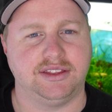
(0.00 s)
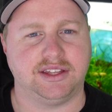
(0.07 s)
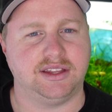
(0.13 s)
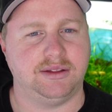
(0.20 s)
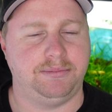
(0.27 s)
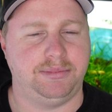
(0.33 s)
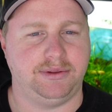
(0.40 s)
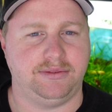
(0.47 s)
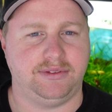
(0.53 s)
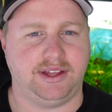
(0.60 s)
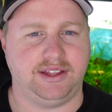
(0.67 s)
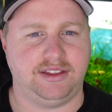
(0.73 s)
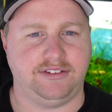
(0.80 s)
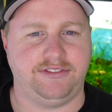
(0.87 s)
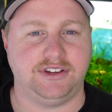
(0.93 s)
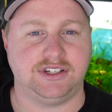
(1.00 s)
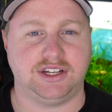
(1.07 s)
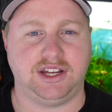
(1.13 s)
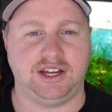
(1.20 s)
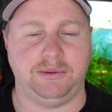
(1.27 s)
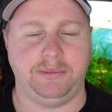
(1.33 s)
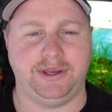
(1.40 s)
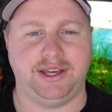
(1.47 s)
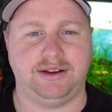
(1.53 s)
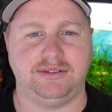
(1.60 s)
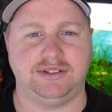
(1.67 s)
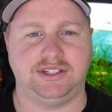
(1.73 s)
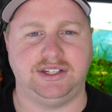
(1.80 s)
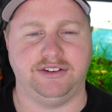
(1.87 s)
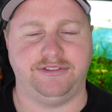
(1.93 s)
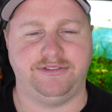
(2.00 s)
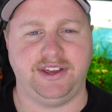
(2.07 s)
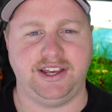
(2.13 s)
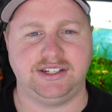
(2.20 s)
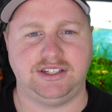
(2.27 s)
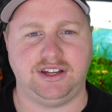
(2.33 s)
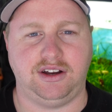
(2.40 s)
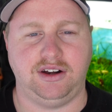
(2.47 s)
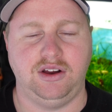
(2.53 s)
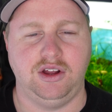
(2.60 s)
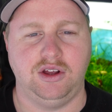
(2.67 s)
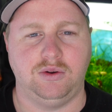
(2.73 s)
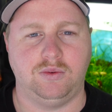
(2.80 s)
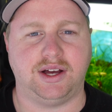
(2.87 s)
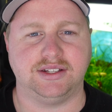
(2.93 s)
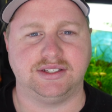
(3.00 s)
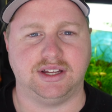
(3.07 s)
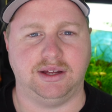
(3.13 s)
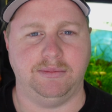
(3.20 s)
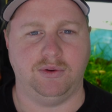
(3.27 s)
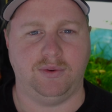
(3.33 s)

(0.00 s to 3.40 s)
that the fish are going to be able to feast on whilst I'm